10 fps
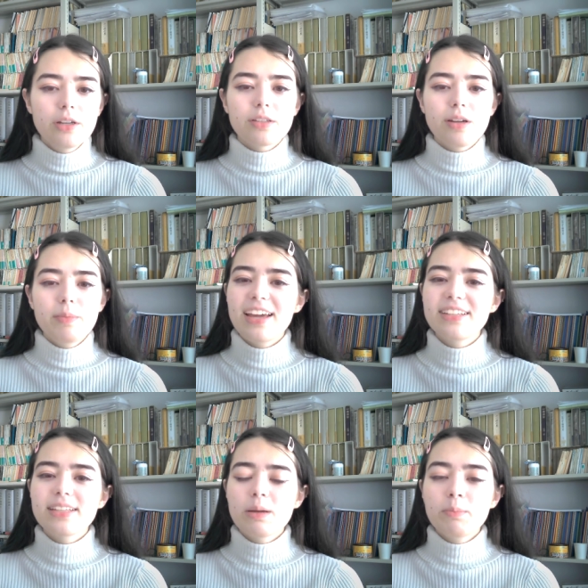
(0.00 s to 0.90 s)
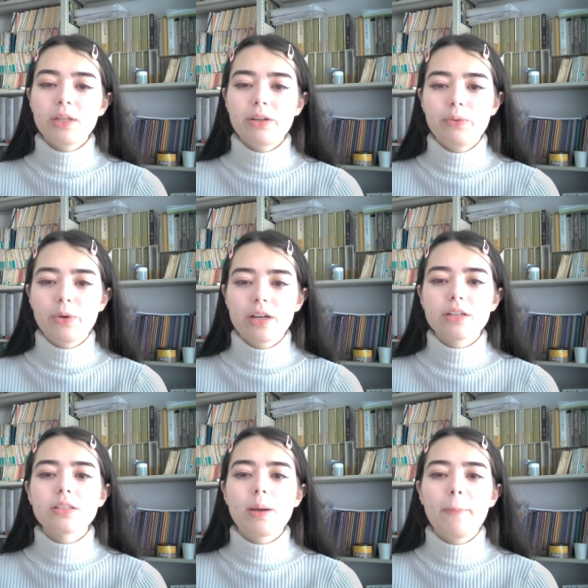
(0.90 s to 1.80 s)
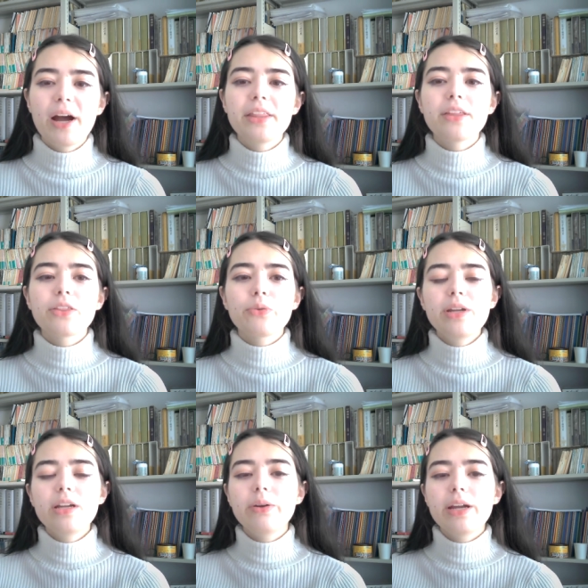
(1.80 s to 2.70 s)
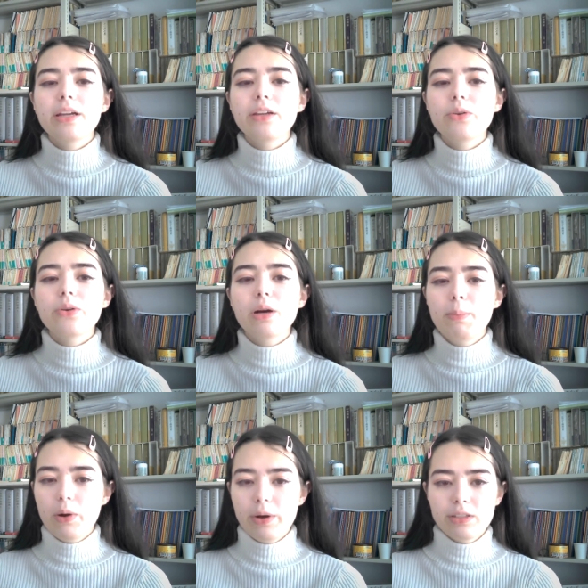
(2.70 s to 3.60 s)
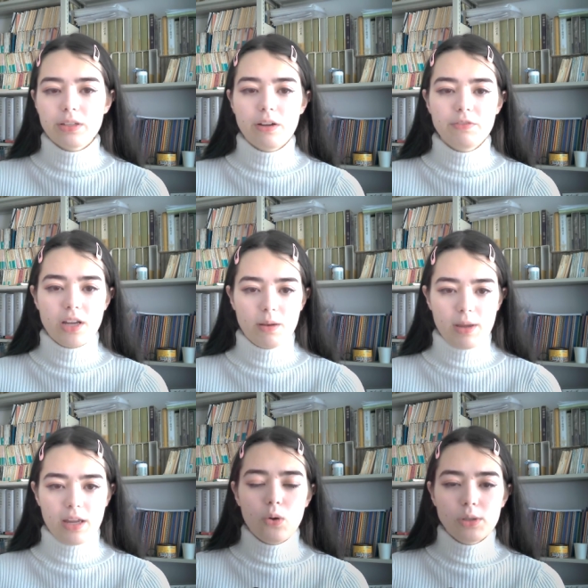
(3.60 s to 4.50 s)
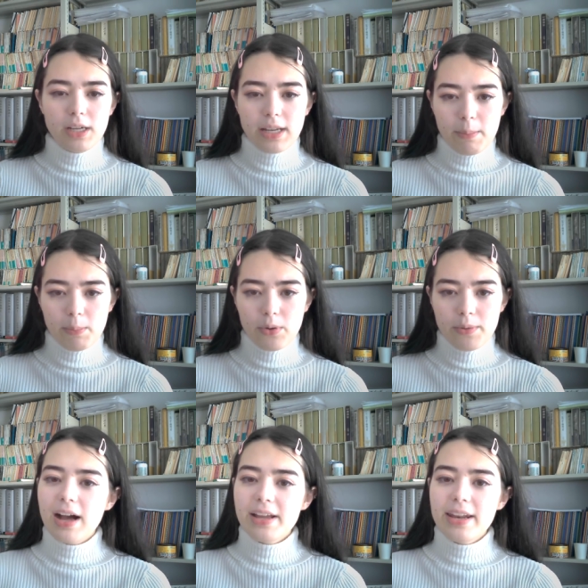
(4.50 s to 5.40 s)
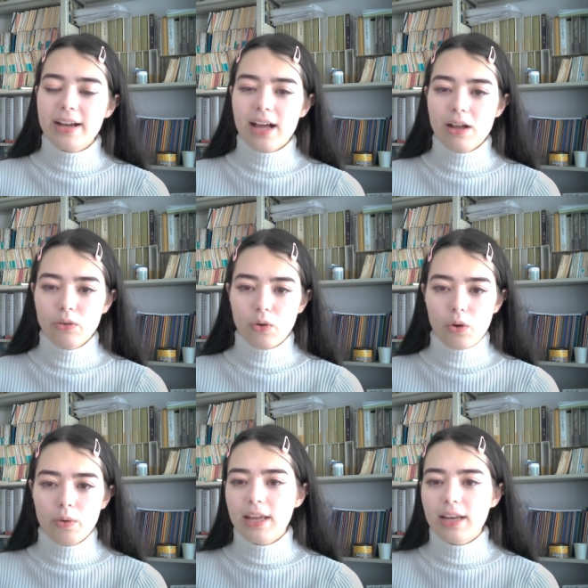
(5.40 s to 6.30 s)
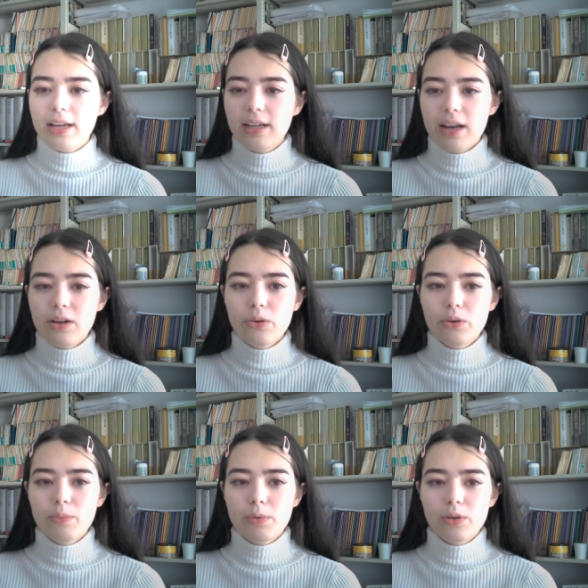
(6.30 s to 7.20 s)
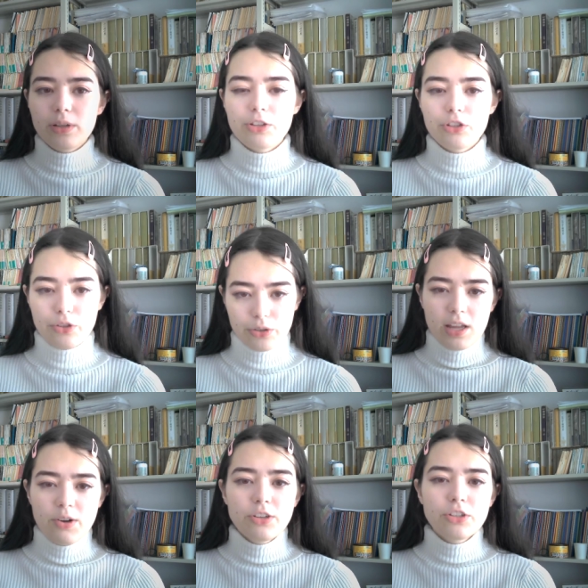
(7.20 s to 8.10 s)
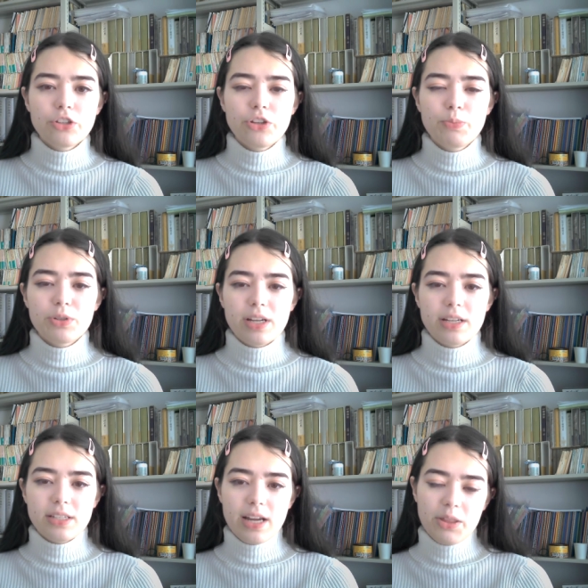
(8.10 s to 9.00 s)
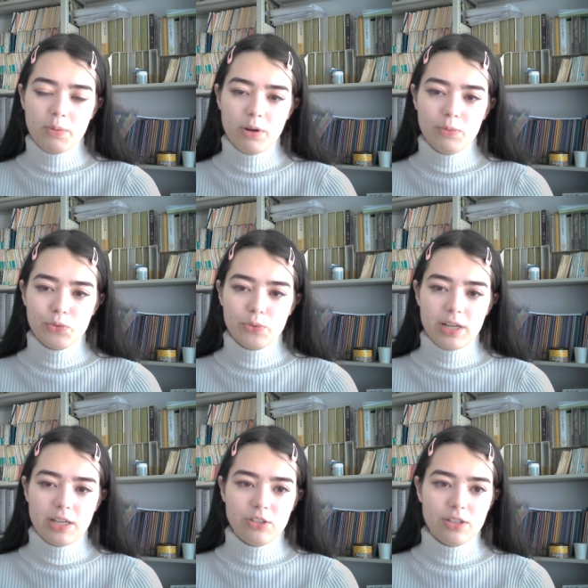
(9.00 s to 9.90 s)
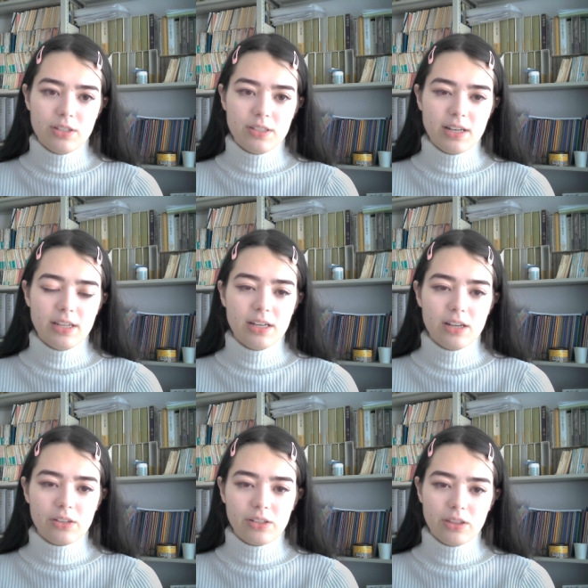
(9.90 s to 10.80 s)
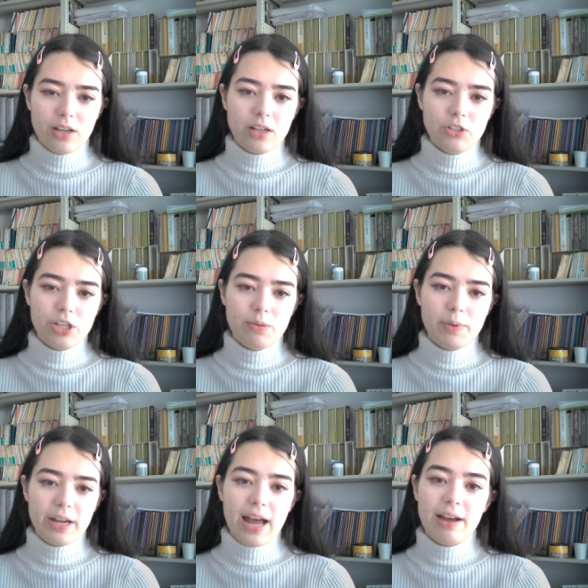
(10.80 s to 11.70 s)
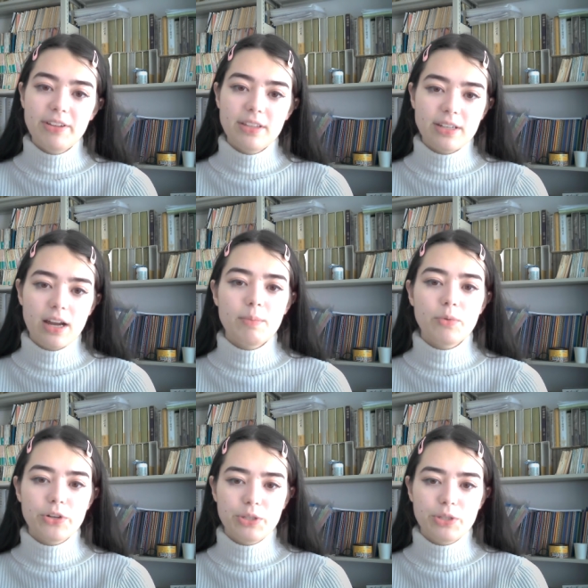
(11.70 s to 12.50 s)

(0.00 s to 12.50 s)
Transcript: some exemplary works by the three great Kyoka poets of Tenmei, Otanampo, Akera Kanko, and Karakoromo Kisshu, in order to show you precisely how their poems relate to the said canonical anthology, but I haven't the time nor